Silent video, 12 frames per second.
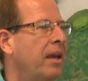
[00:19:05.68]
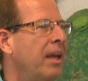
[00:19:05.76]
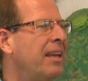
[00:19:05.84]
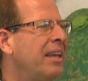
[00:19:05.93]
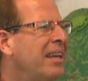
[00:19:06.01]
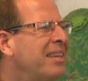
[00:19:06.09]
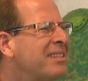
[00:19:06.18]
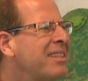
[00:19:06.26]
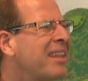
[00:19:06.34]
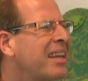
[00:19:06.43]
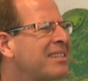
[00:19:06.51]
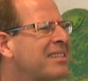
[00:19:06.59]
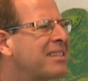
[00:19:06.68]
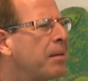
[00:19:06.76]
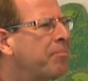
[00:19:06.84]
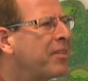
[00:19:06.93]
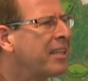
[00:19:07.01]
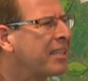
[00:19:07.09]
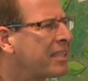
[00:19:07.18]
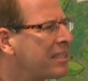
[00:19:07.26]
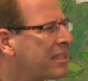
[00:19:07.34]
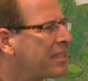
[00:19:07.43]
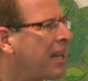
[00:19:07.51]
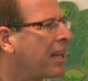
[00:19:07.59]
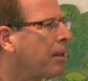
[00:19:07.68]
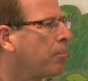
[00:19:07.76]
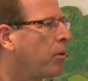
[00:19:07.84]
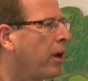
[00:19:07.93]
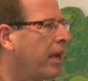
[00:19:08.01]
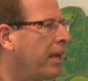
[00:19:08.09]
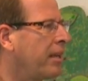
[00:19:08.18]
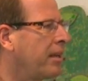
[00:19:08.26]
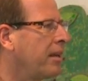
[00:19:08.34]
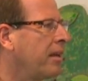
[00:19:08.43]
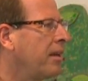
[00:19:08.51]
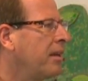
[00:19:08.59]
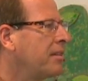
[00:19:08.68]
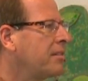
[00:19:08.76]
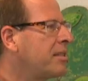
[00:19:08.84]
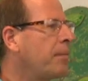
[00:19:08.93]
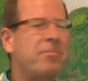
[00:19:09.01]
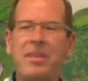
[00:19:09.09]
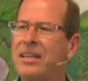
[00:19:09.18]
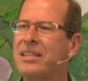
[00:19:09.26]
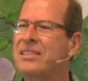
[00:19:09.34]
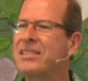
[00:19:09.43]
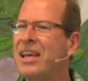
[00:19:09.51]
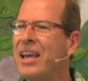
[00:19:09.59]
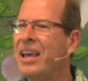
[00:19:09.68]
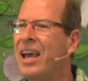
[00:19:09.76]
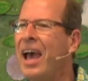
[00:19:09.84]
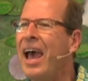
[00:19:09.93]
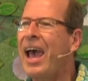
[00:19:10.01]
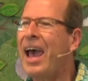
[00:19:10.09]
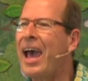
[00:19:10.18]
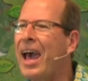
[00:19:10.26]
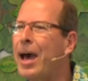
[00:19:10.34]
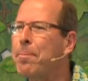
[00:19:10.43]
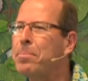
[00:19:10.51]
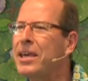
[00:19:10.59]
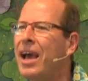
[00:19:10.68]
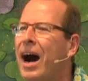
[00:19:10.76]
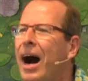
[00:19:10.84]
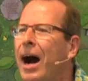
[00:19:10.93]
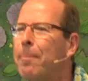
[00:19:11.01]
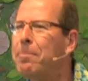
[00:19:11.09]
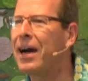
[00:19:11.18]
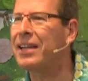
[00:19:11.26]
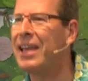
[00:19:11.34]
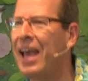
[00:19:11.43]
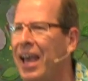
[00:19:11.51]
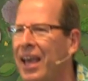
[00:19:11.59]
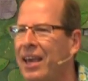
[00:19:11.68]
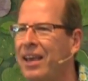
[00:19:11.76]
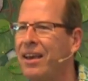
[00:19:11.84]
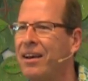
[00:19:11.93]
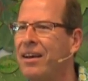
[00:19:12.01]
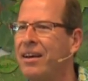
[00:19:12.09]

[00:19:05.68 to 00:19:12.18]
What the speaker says: And isn't that something to celebrate? Something to say, Happy Abba Day.